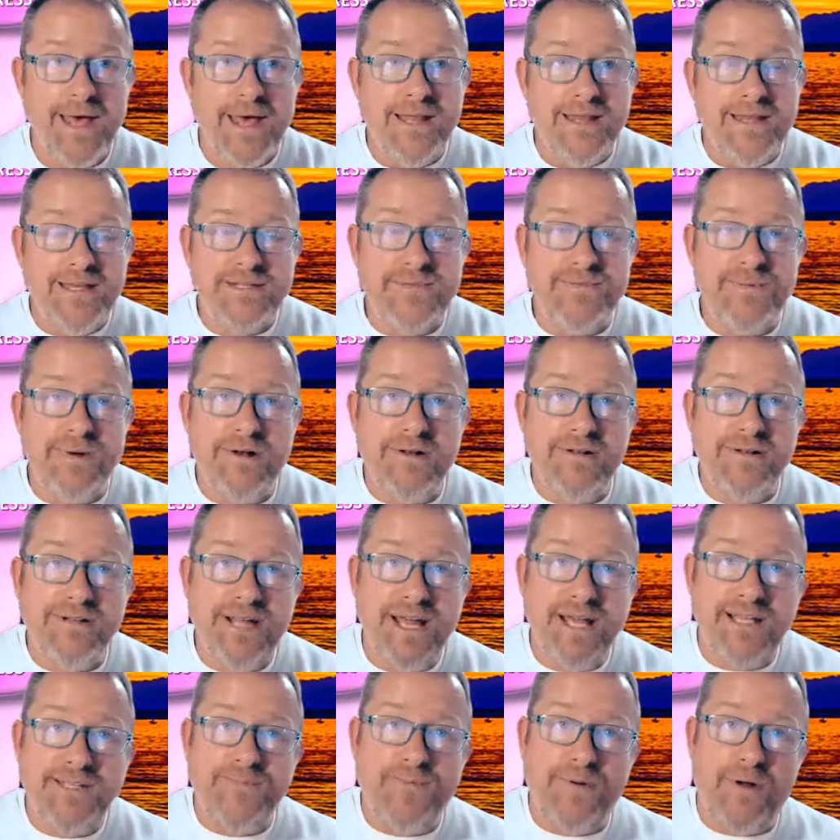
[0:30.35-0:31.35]
This model
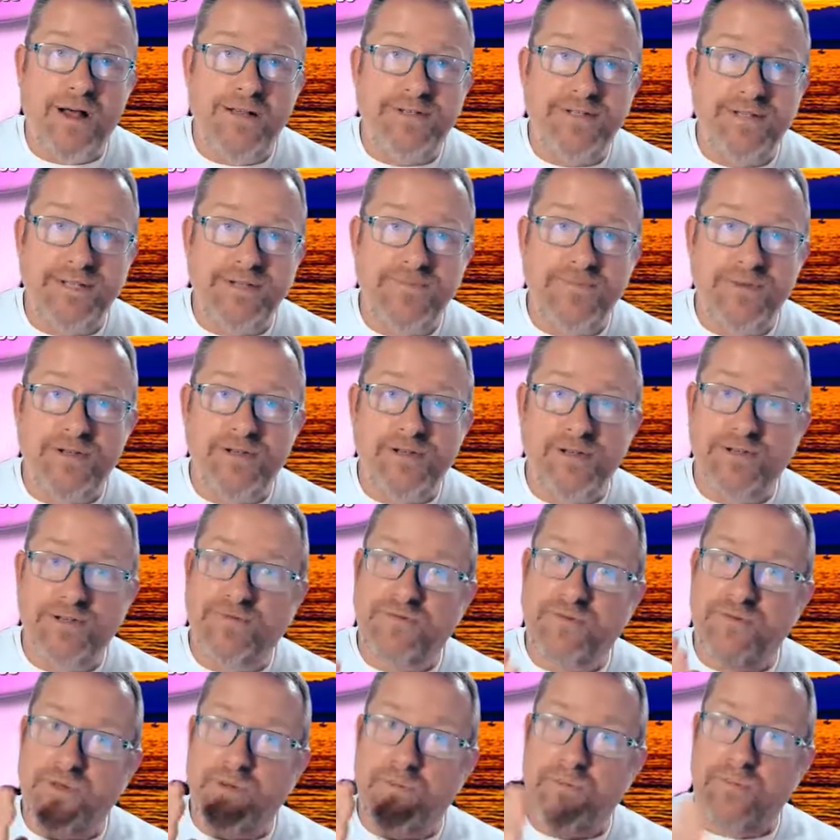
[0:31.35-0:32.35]
takes process measures
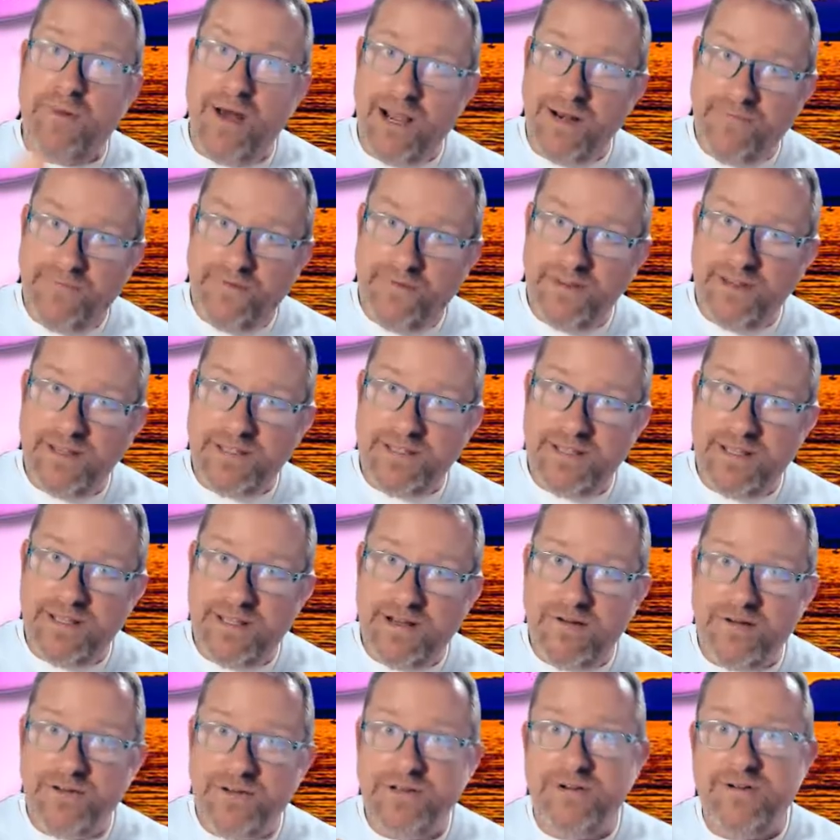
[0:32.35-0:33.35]
from the mindfulness
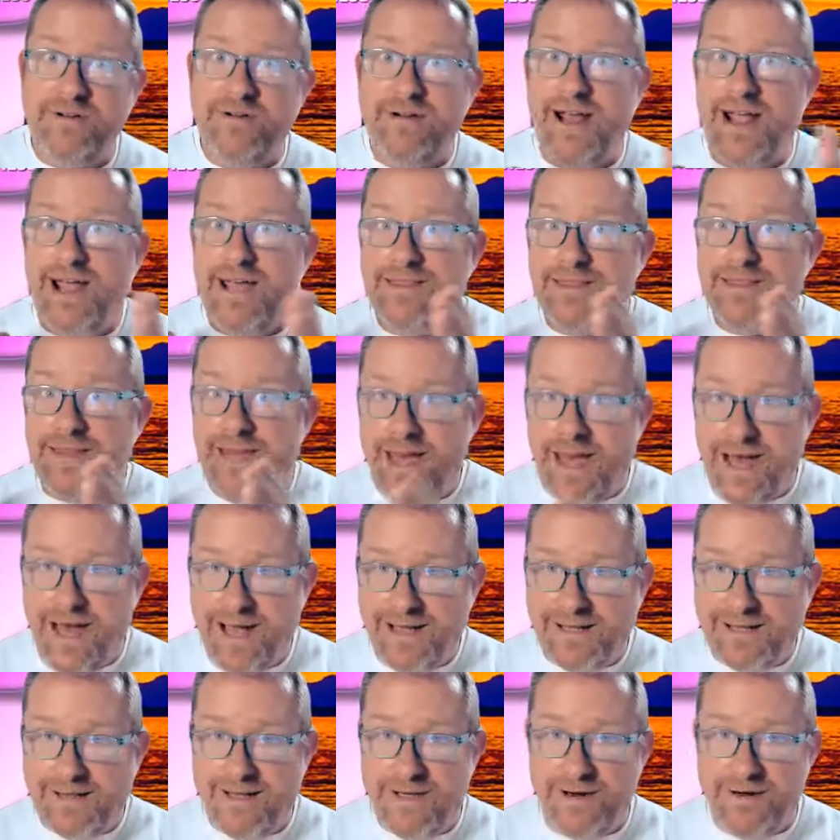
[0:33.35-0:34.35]
literature and the
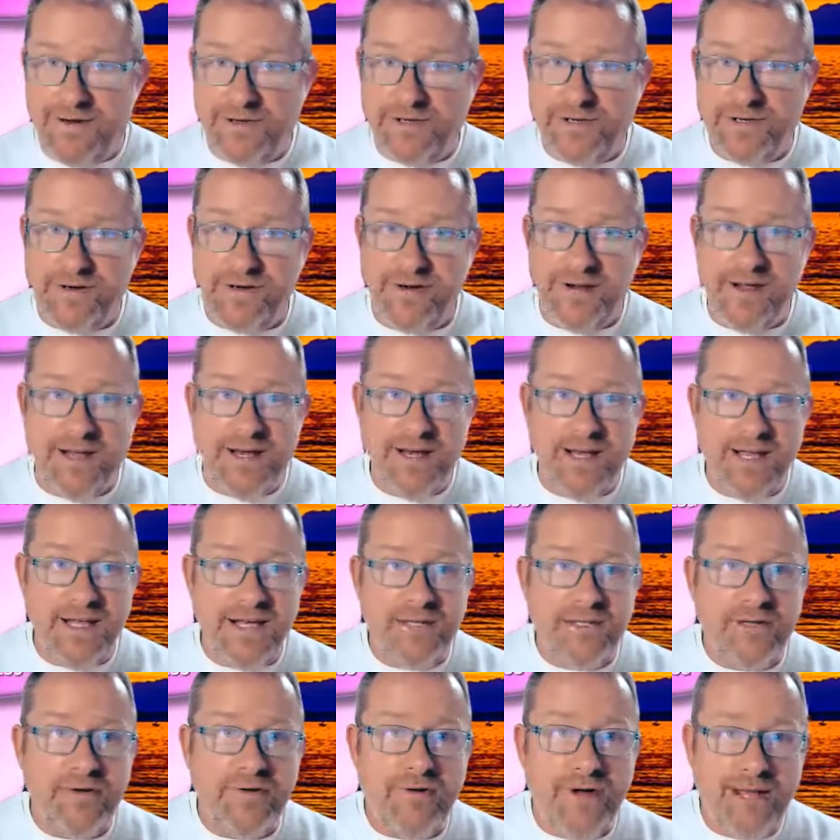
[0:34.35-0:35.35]
ACT literature and
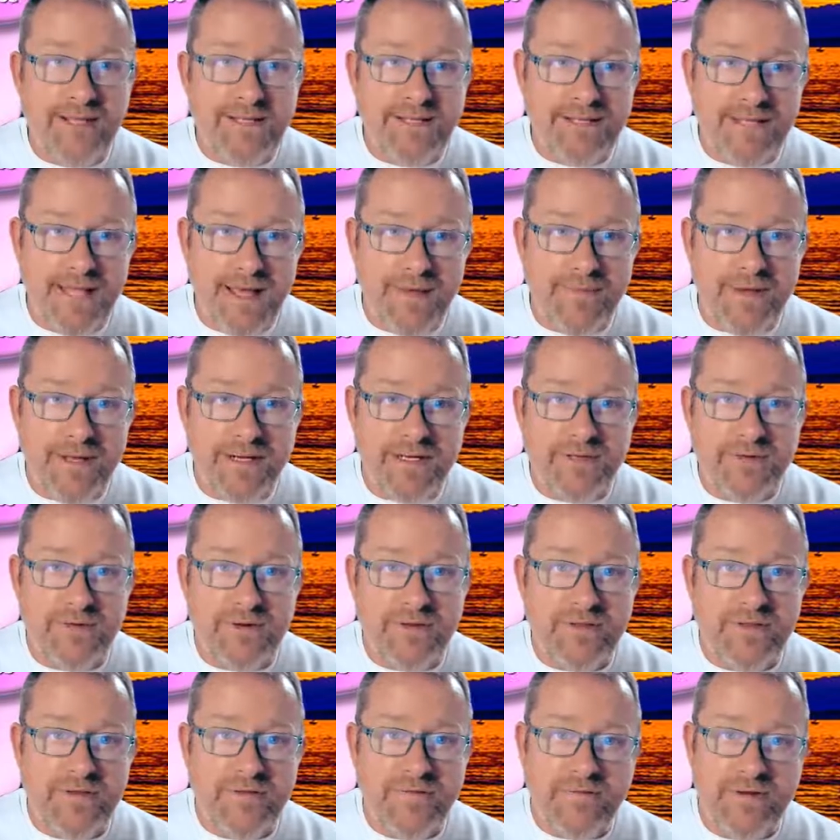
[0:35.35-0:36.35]
integrates them into a
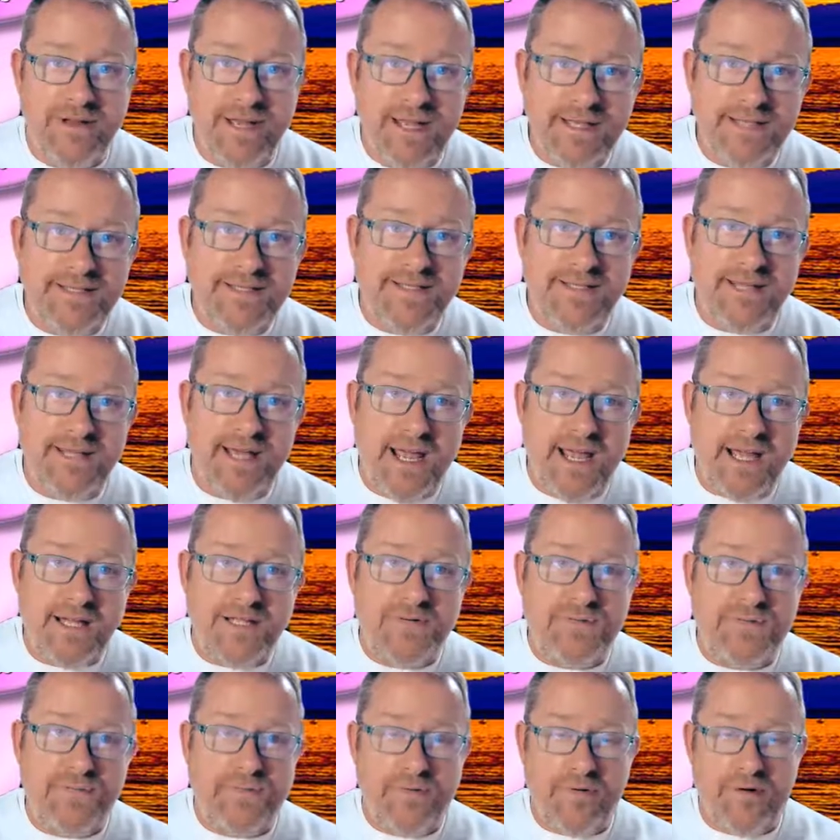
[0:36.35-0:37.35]

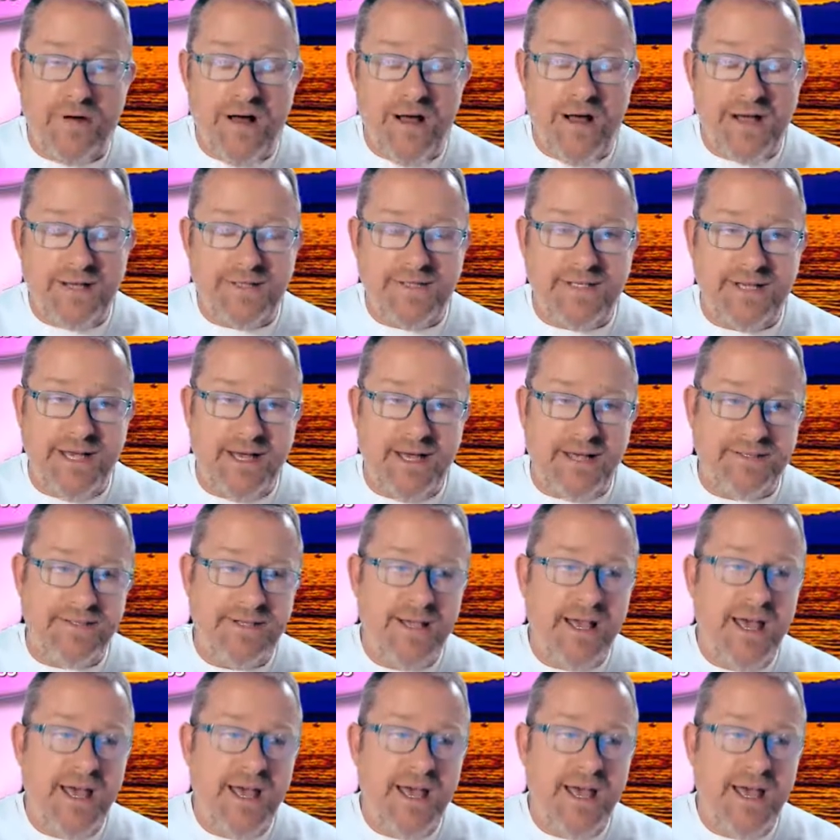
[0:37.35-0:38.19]
three-stage process